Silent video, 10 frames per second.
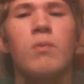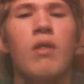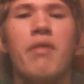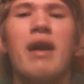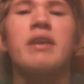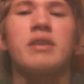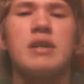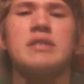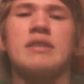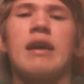Well, that
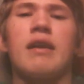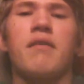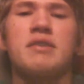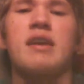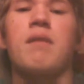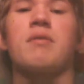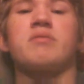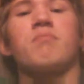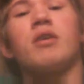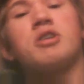does tie into this game.
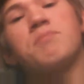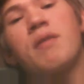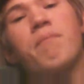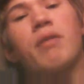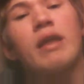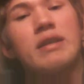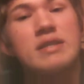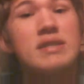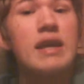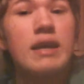As much as people like
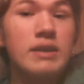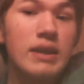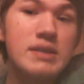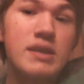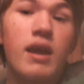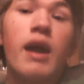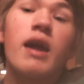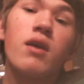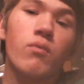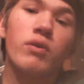to say it doesn't,
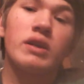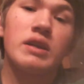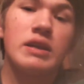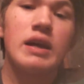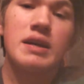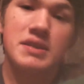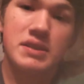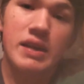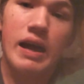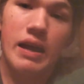it really does
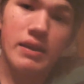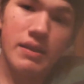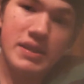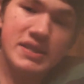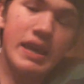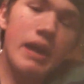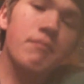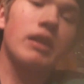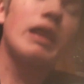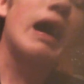tie into this
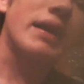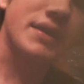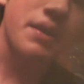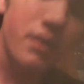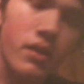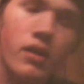game a lot.